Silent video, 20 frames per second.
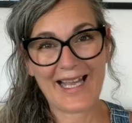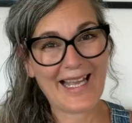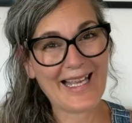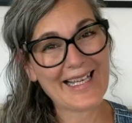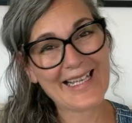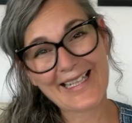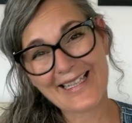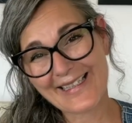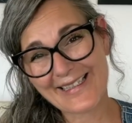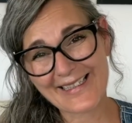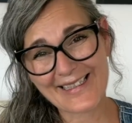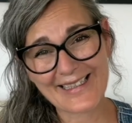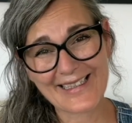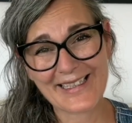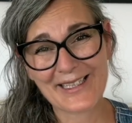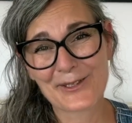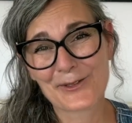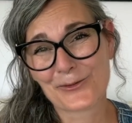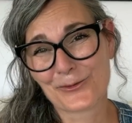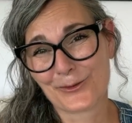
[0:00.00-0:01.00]
Clearly
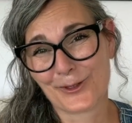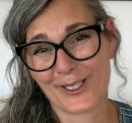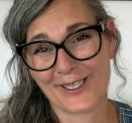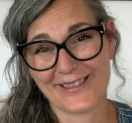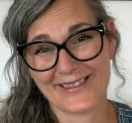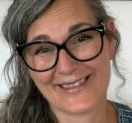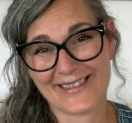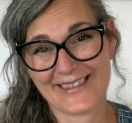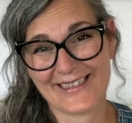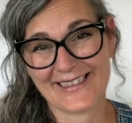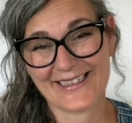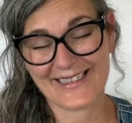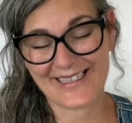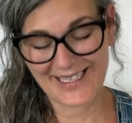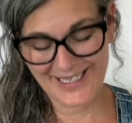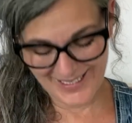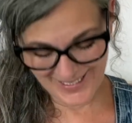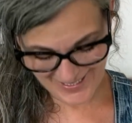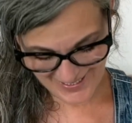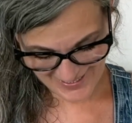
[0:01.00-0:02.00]
it wasn't.
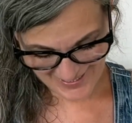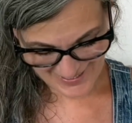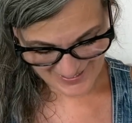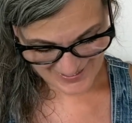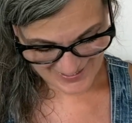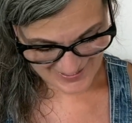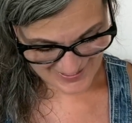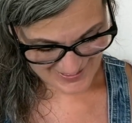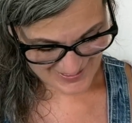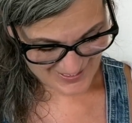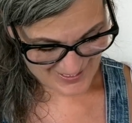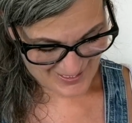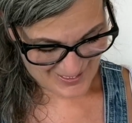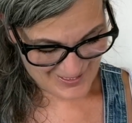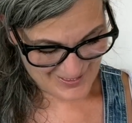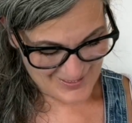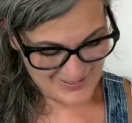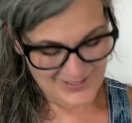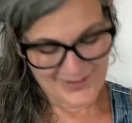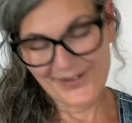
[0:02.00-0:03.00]

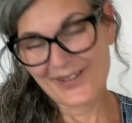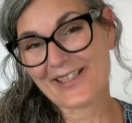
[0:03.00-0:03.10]
So